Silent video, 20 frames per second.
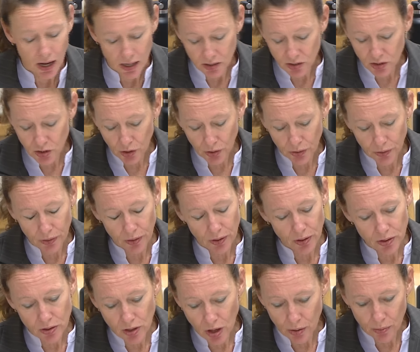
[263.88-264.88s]
So,
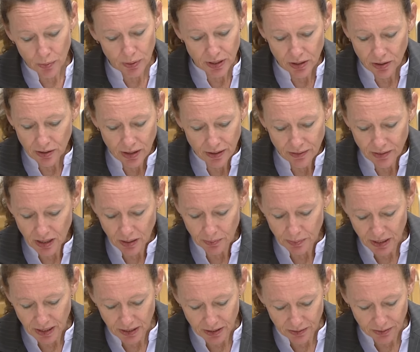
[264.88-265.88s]
no, we don't have an
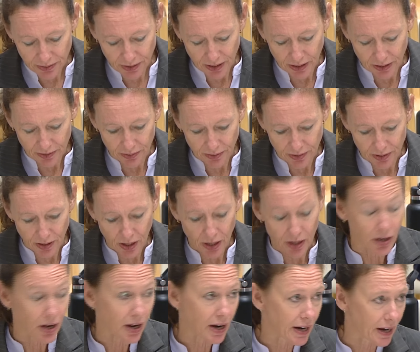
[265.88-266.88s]
updated figure for
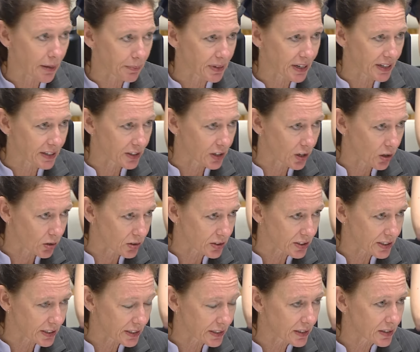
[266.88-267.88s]
an updated
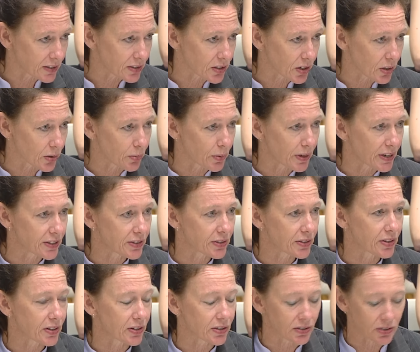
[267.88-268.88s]
costing. So we do
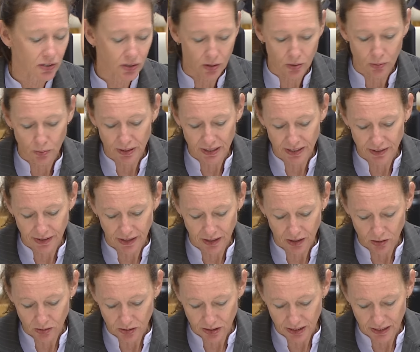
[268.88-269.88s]
that
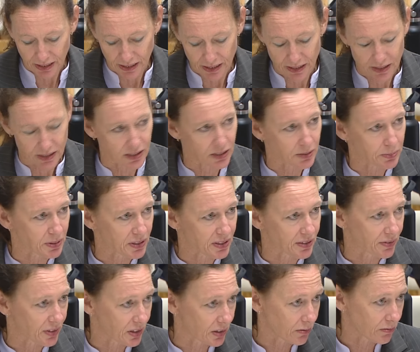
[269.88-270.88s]
costing as a
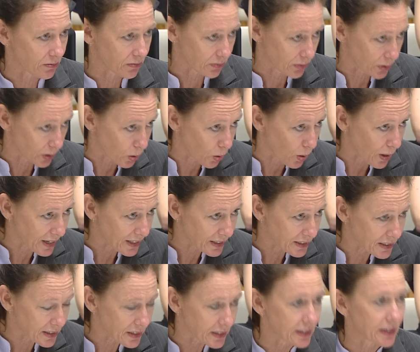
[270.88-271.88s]
specific
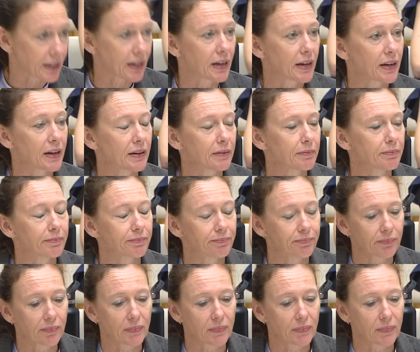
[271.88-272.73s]
request. And